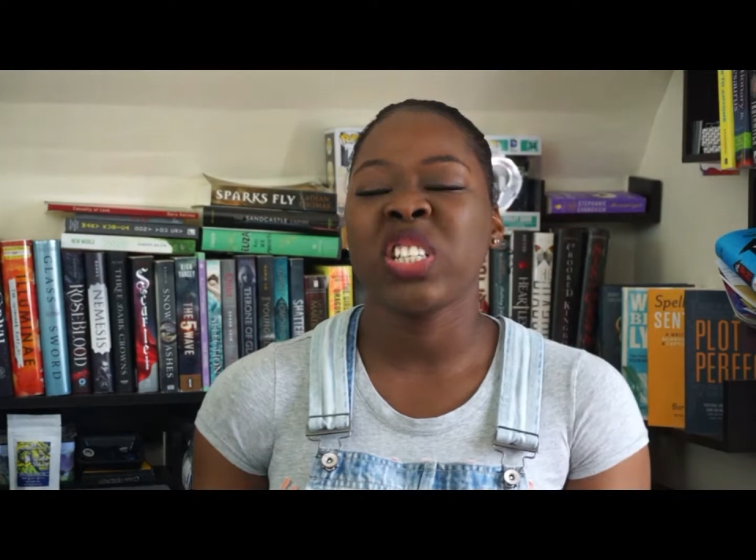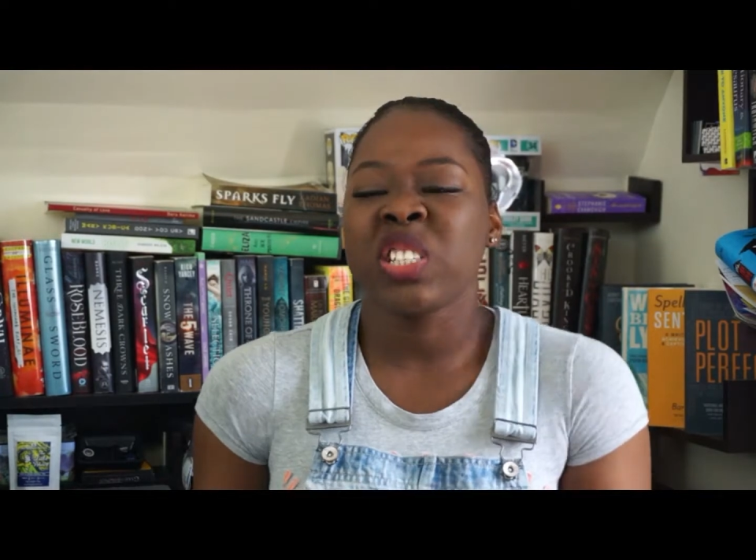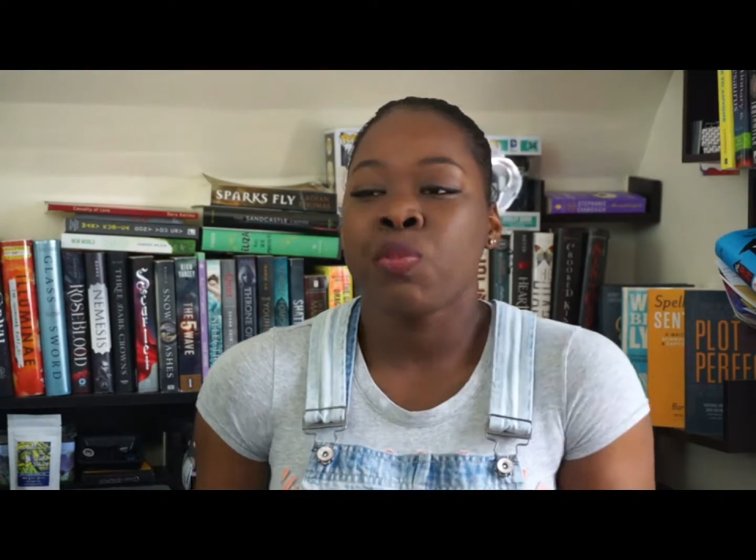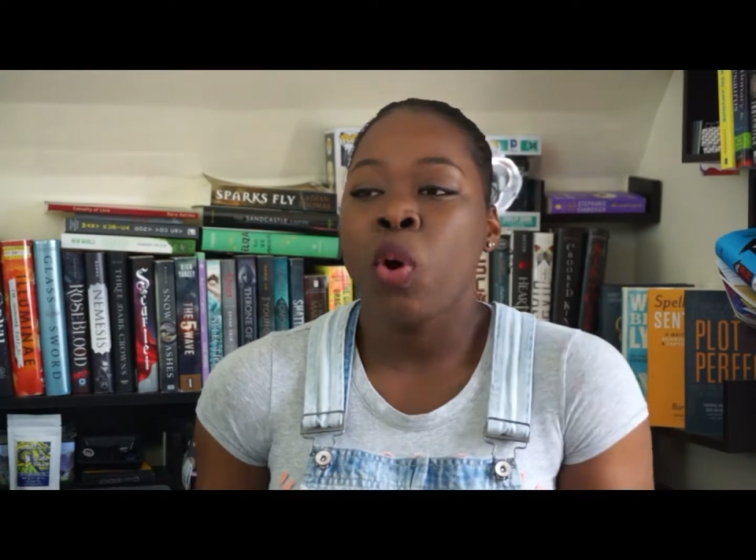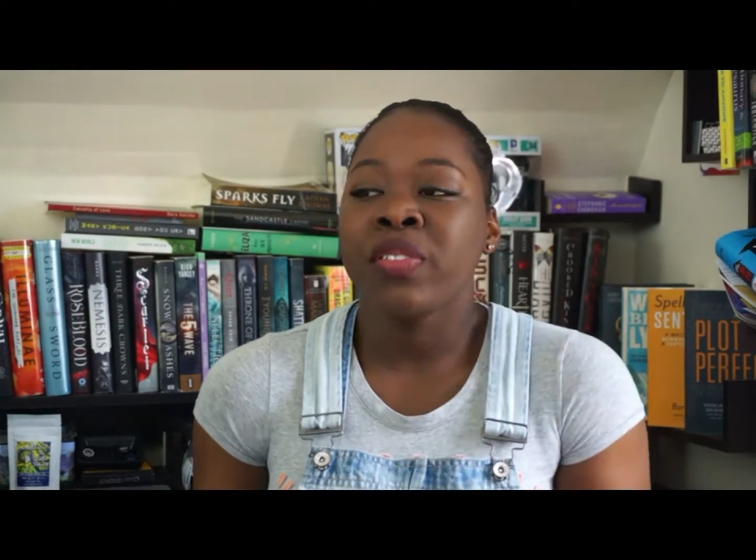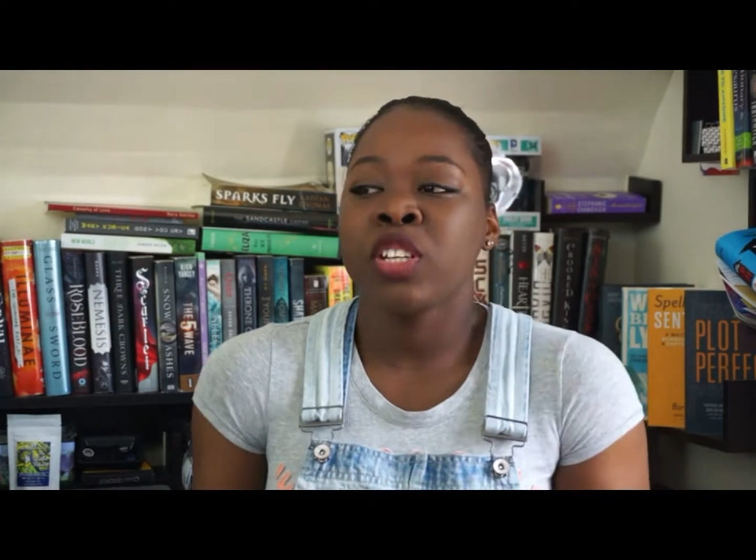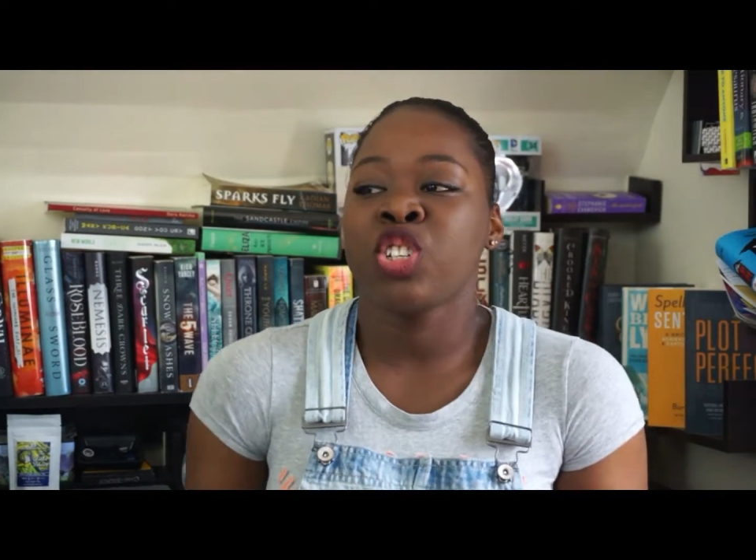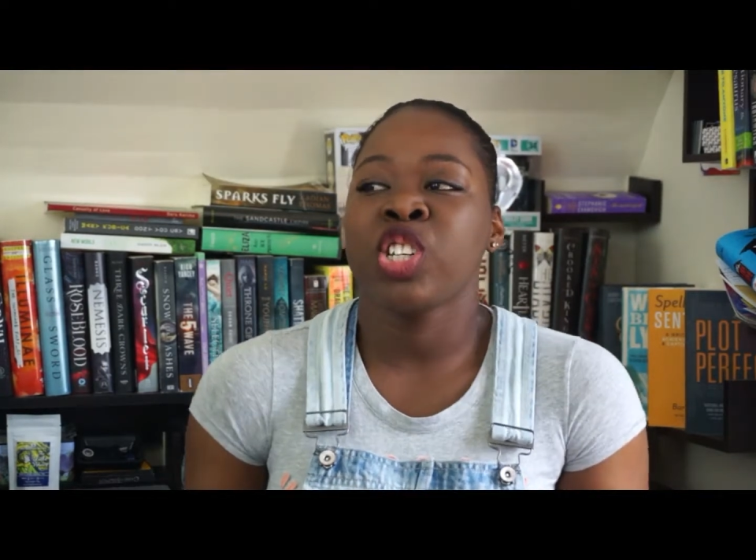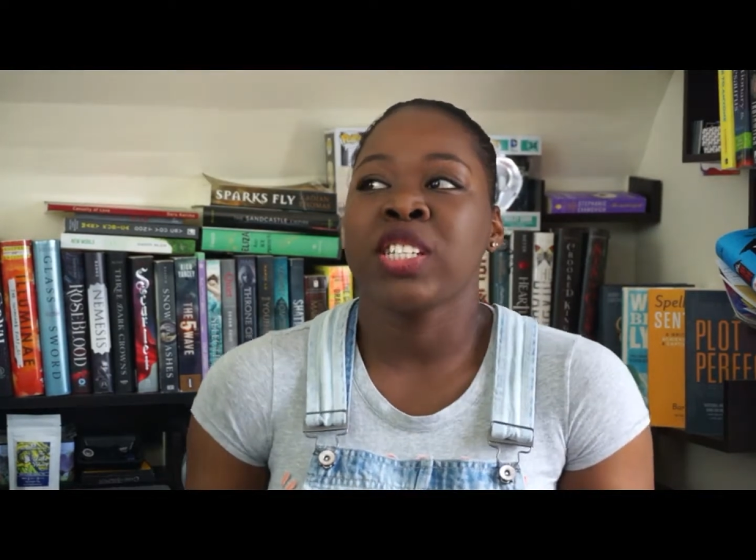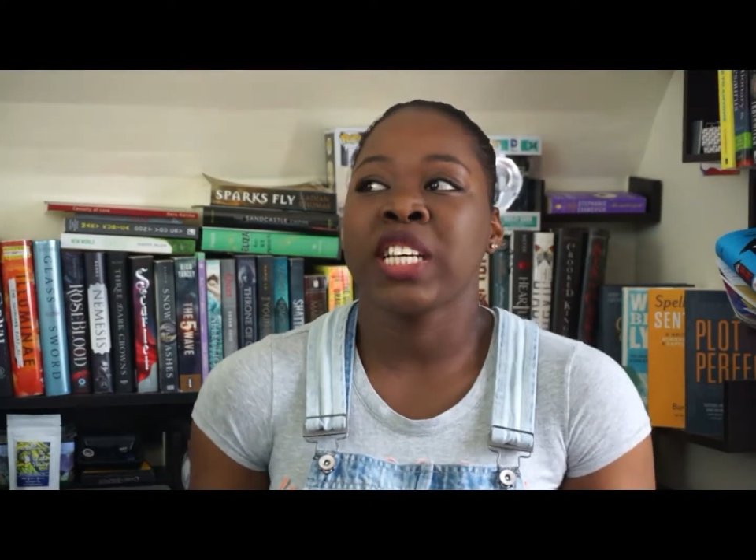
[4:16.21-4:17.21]
is more than
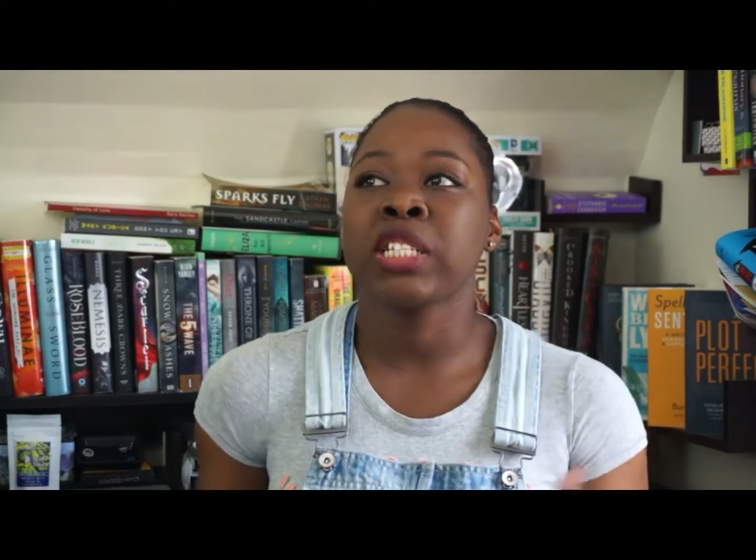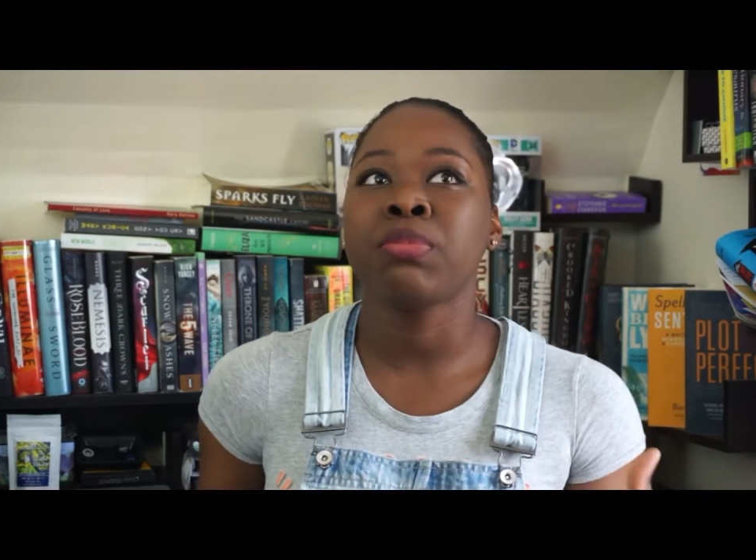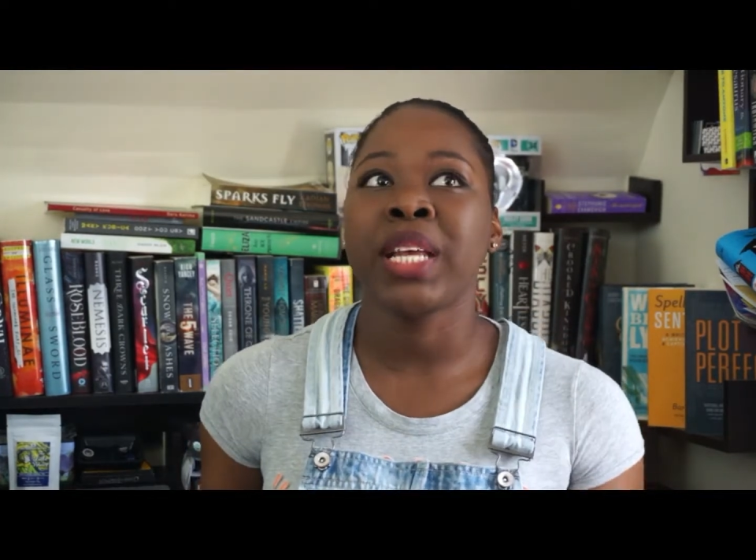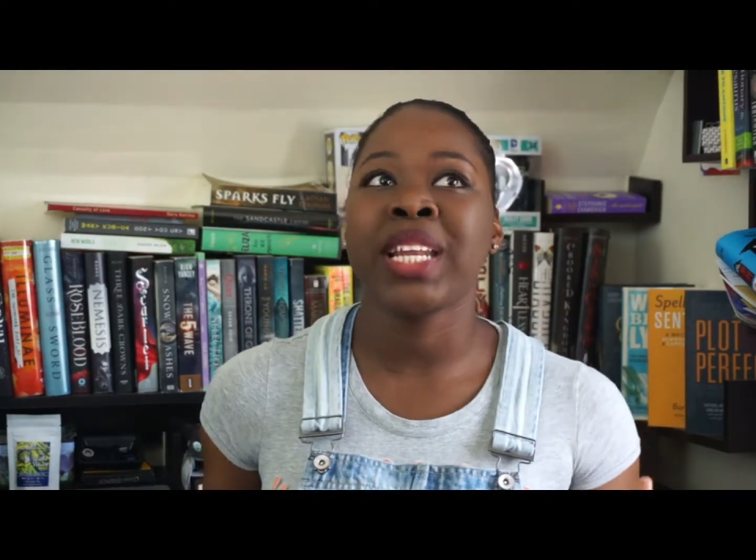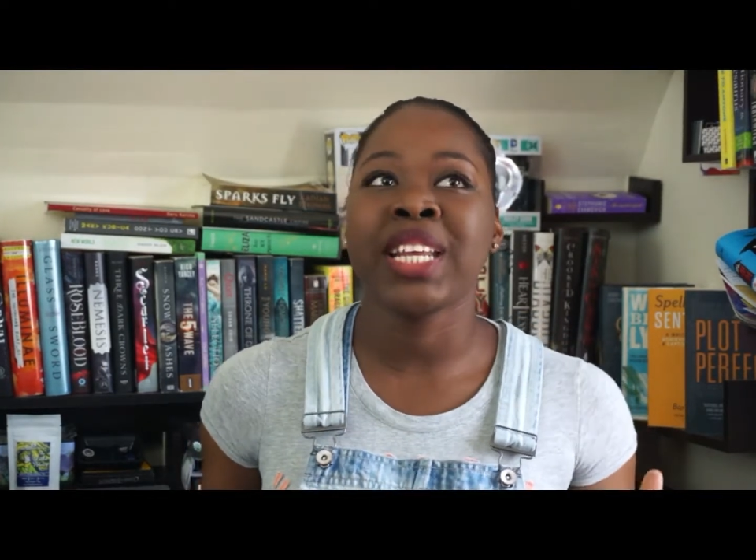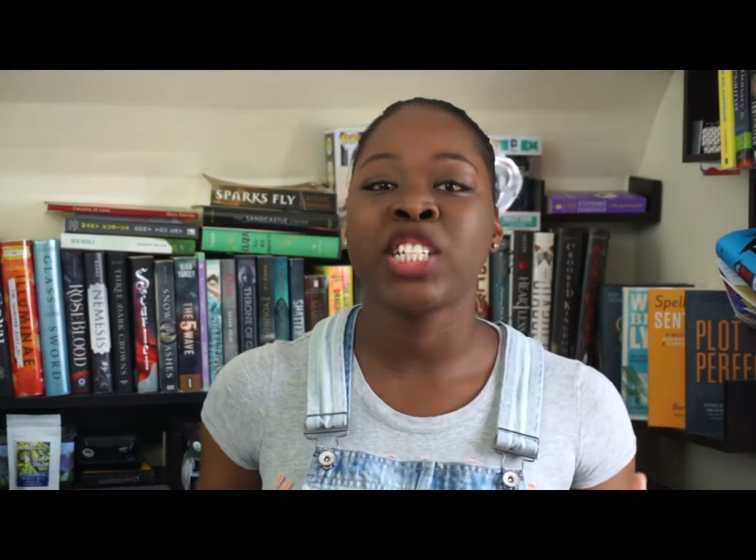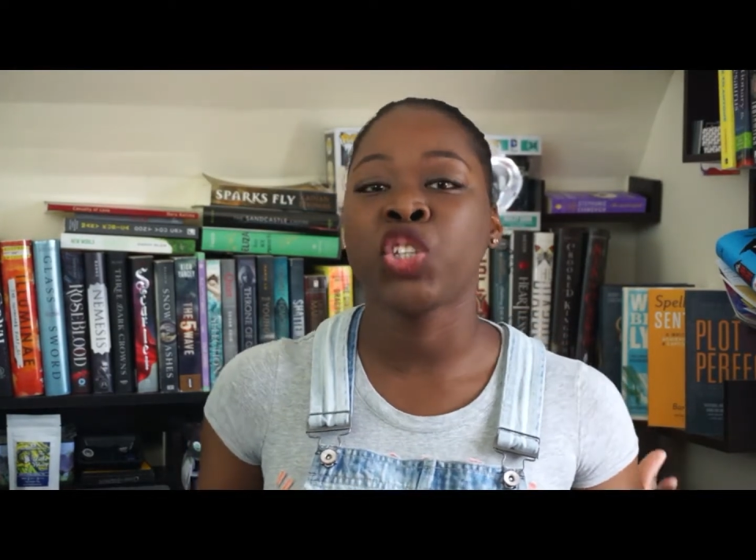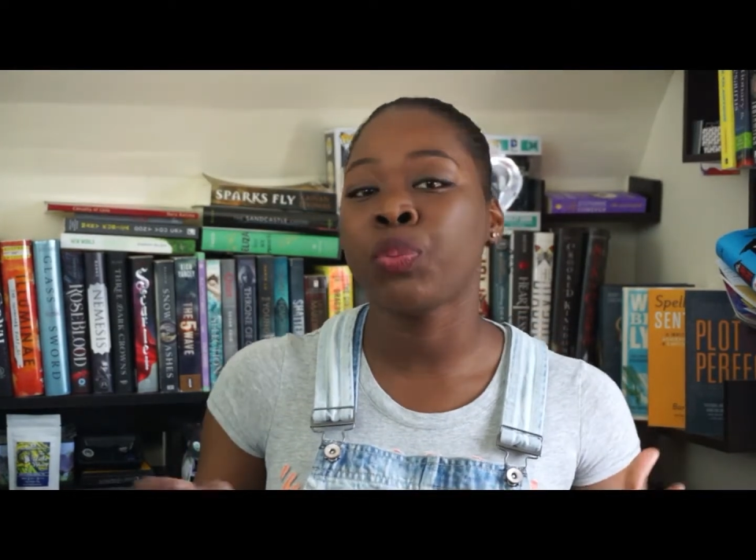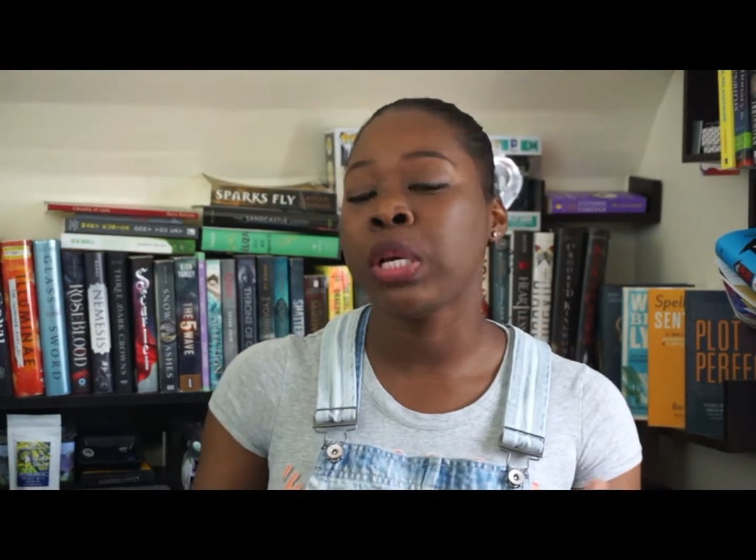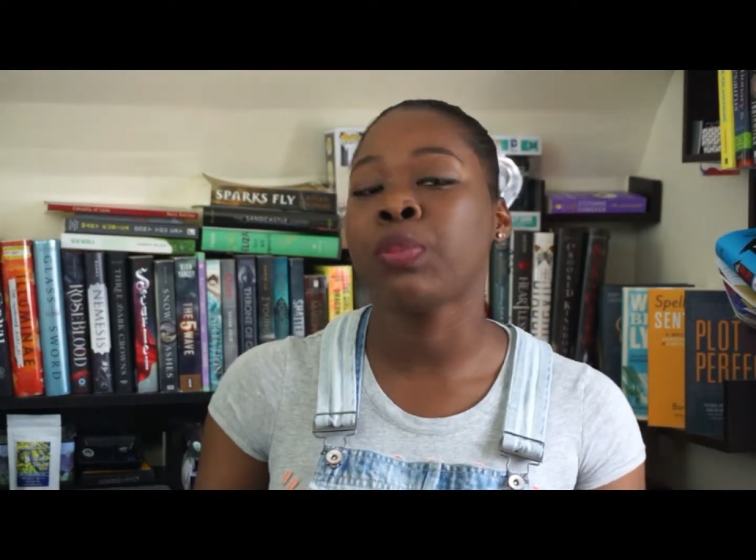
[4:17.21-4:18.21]
just explaining
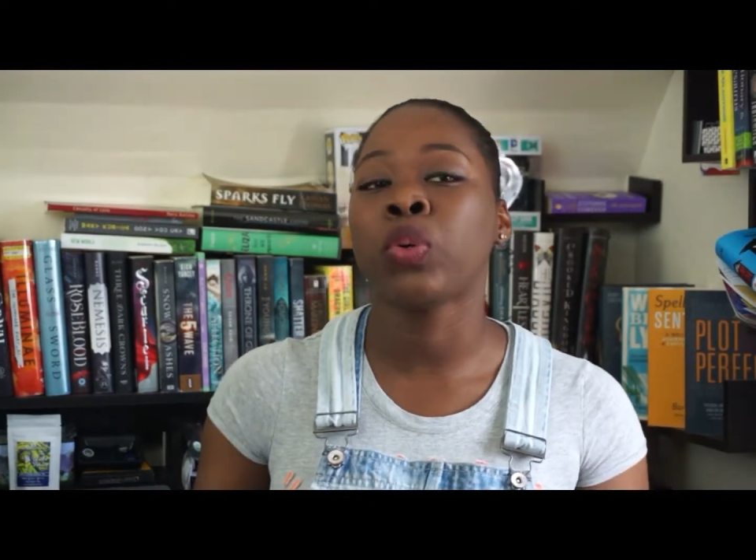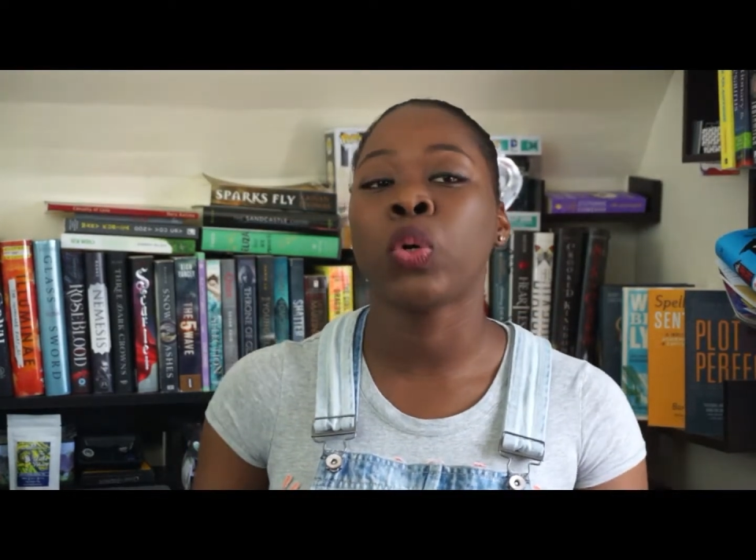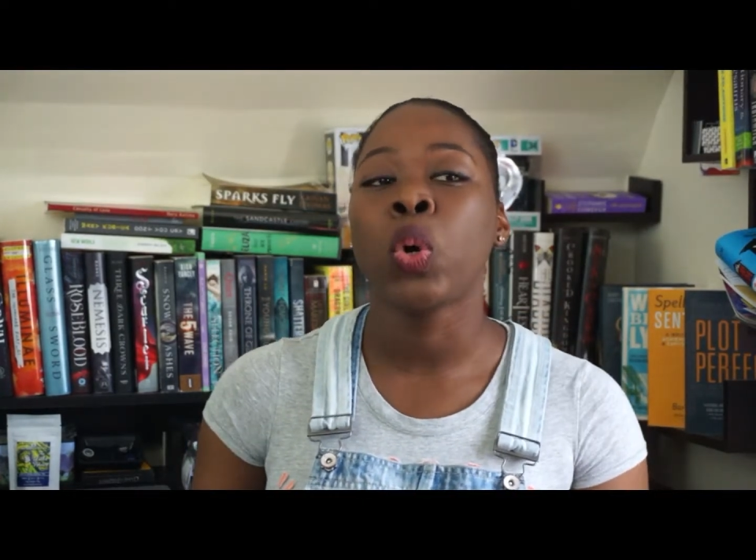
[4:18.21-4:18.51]
to people